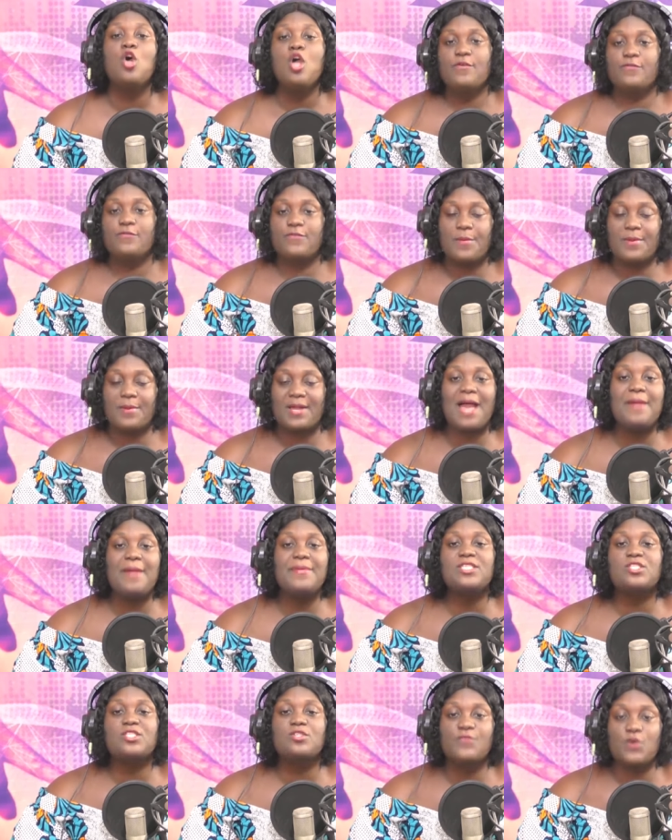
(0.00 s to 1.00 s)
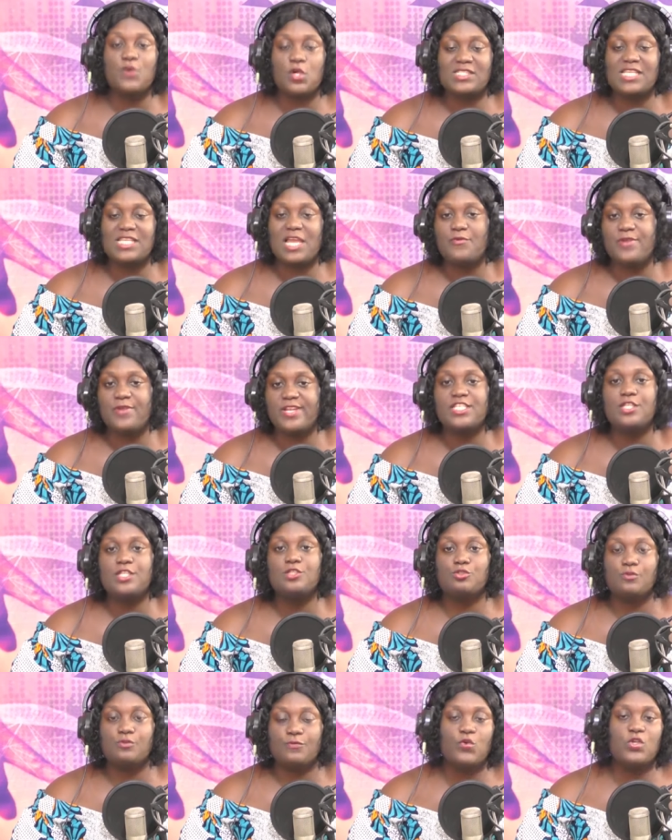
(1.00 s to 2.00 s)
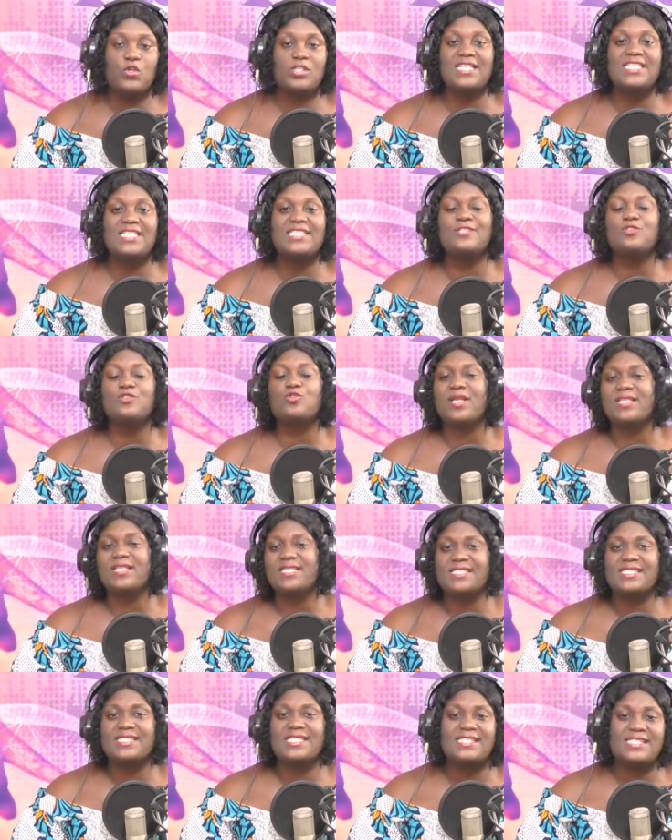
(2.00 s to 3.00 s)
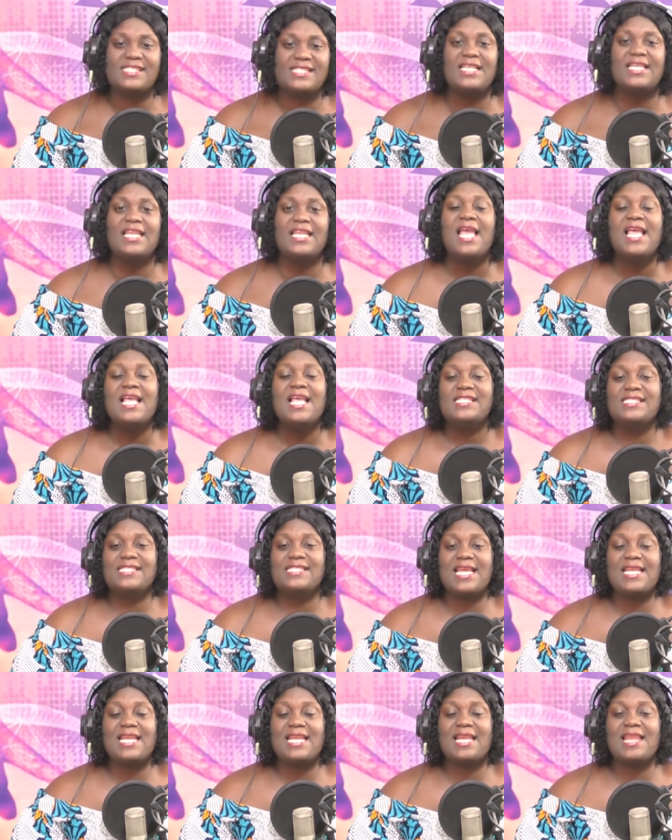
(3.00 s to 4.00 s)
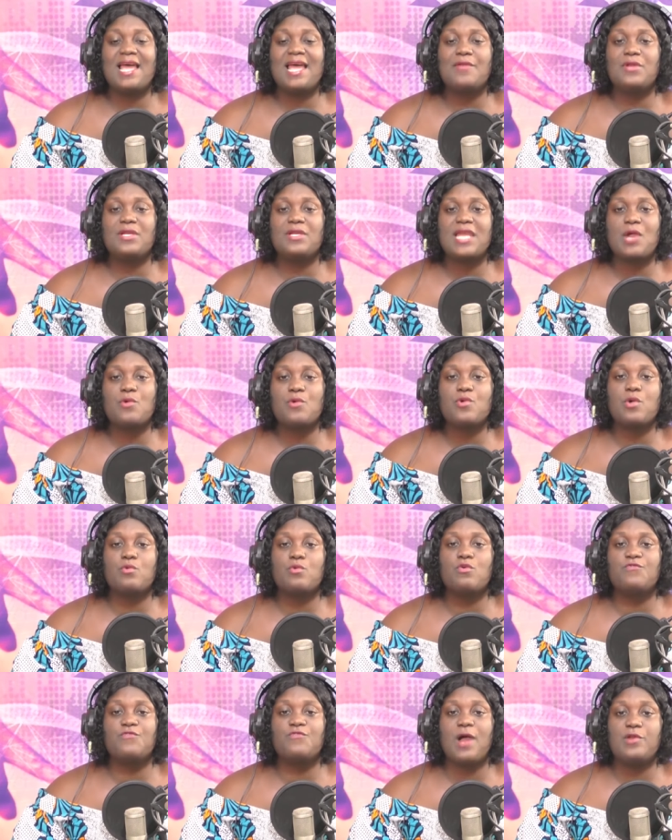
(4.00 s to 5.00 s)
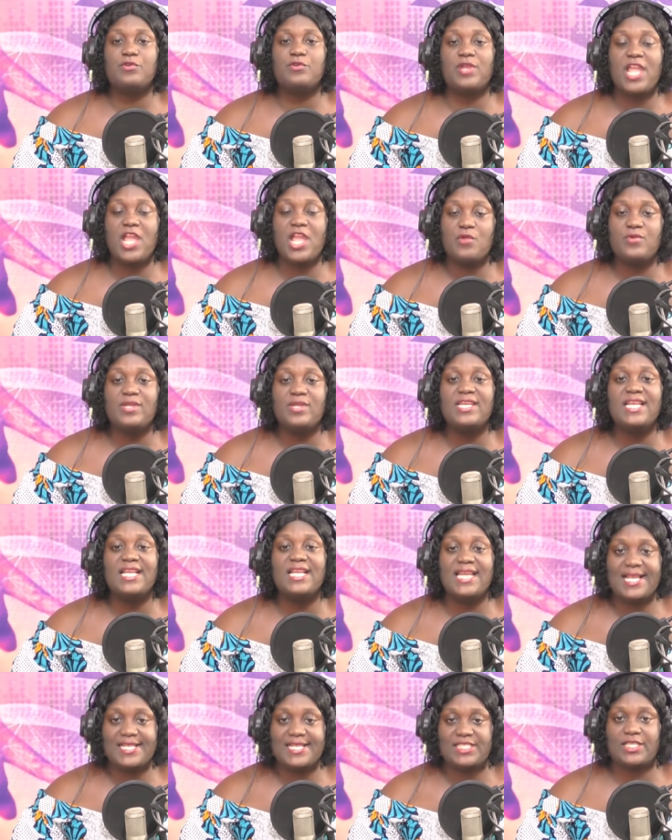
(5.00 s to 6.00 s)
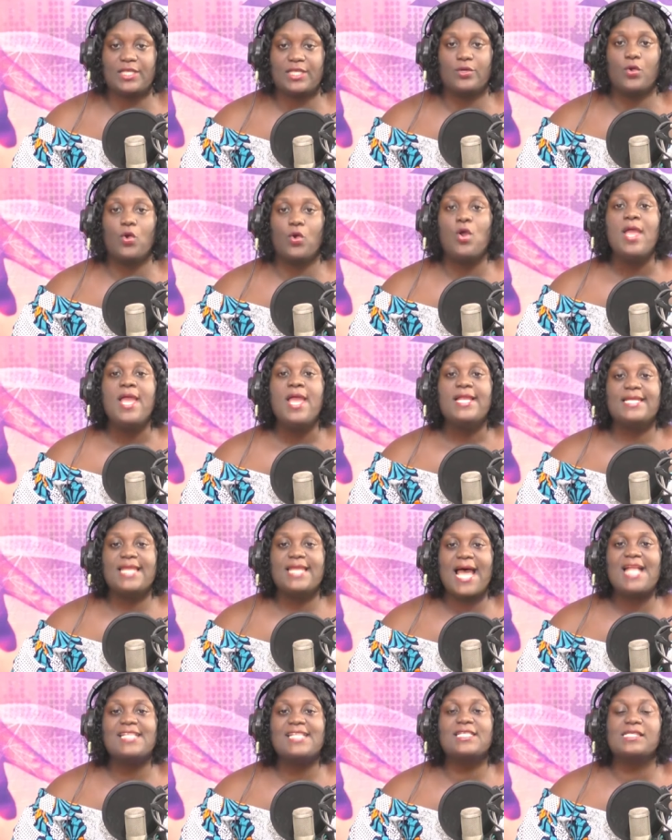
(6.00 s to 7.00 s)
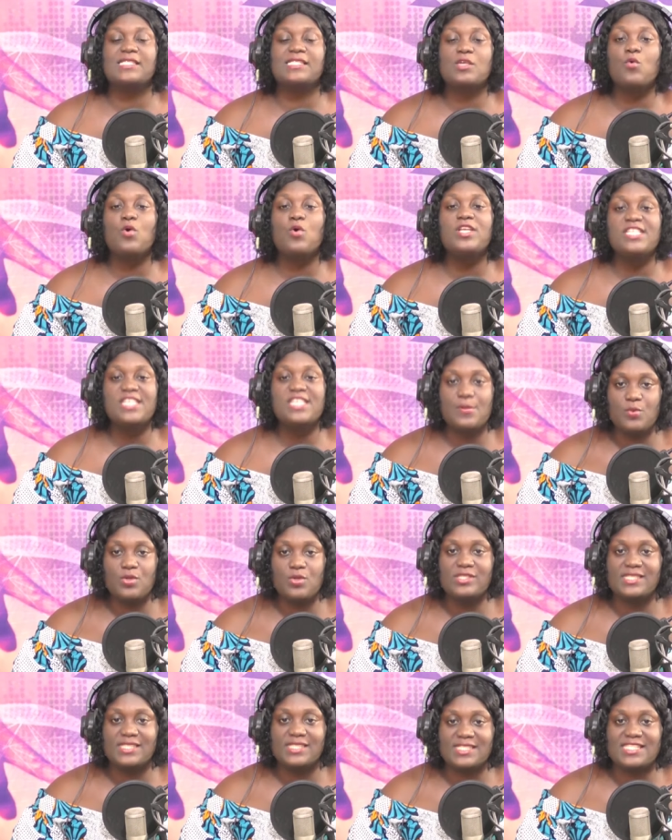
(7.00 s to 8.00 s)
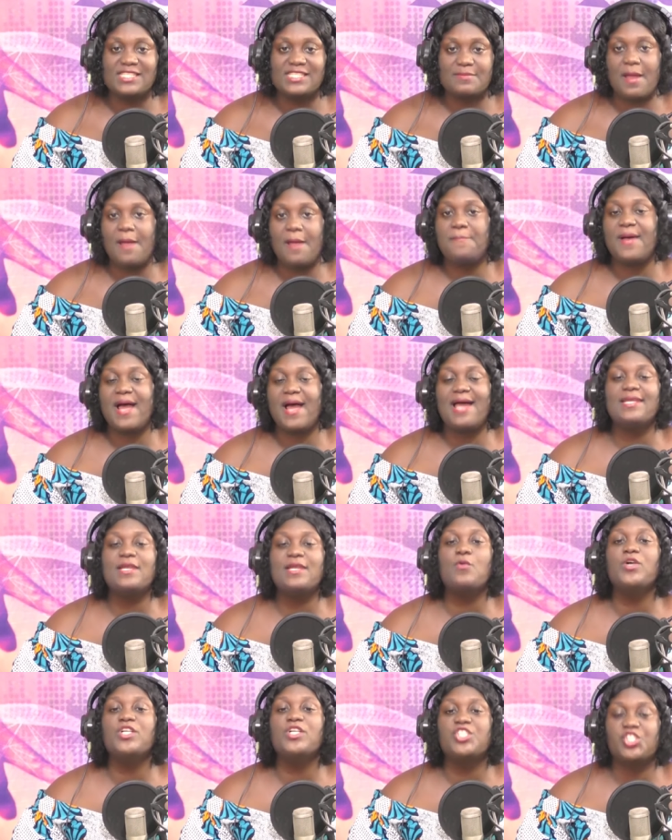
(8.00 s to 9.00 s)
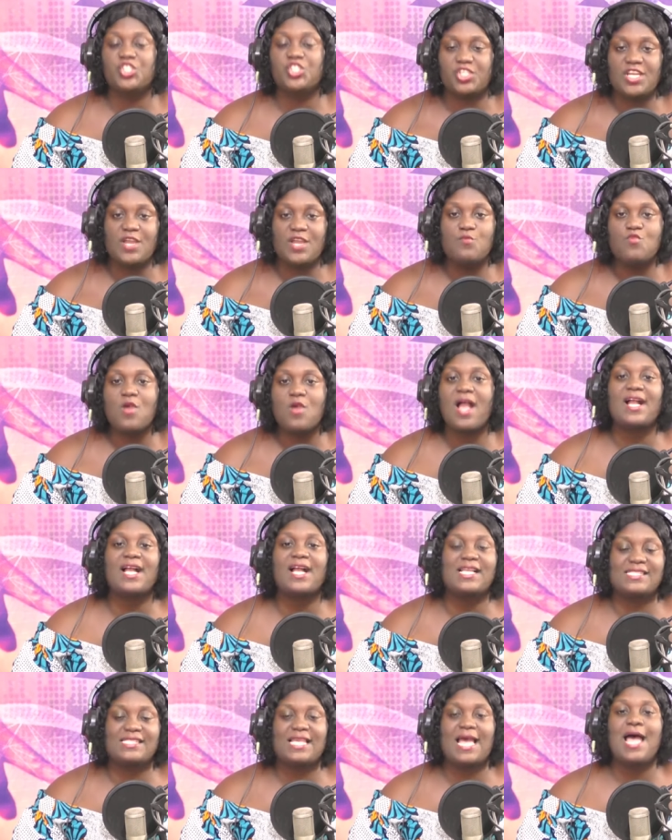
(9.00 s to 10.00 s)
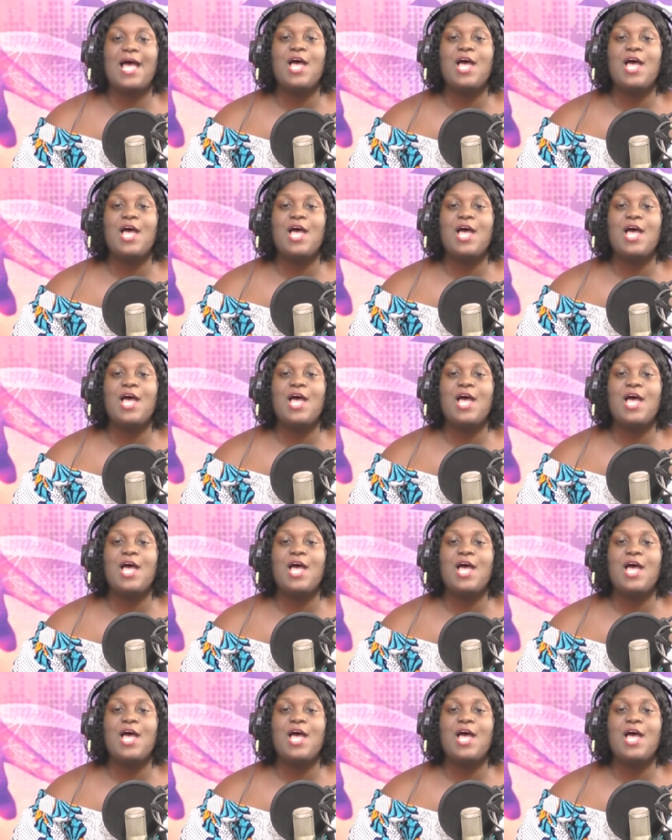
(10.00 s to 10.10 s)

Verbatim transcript: from coming to voter region to vote into 2016 said another that Kufuor a winning election no na just wo dimuntinti mapa na wo chinemu ankasa